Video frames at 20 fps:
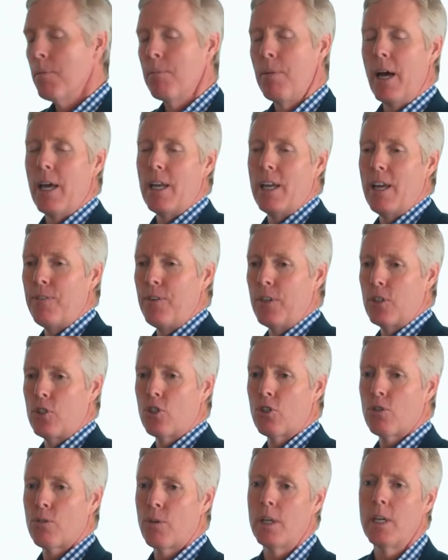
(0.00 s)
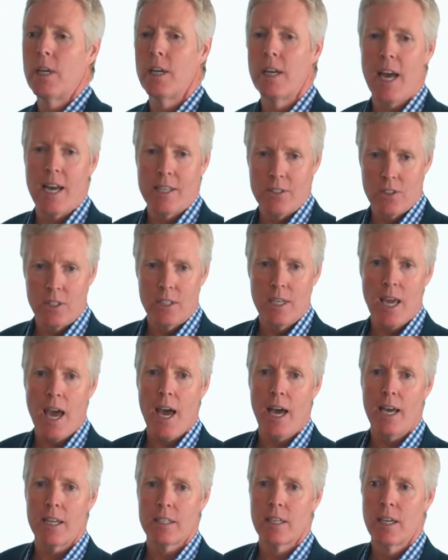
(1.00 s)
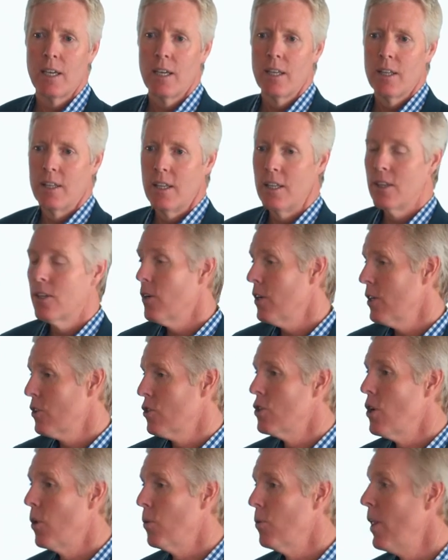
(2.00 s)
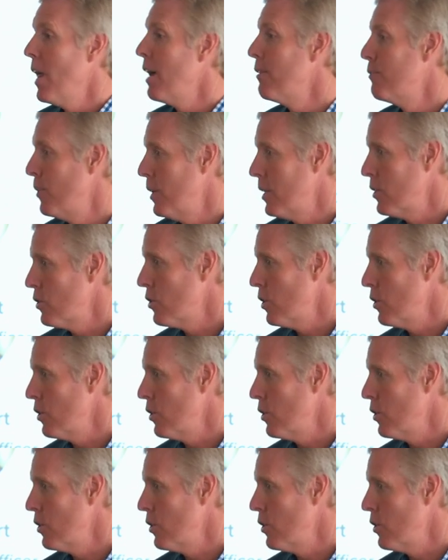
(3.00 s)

but if it's treated as debt, then there is no leverage.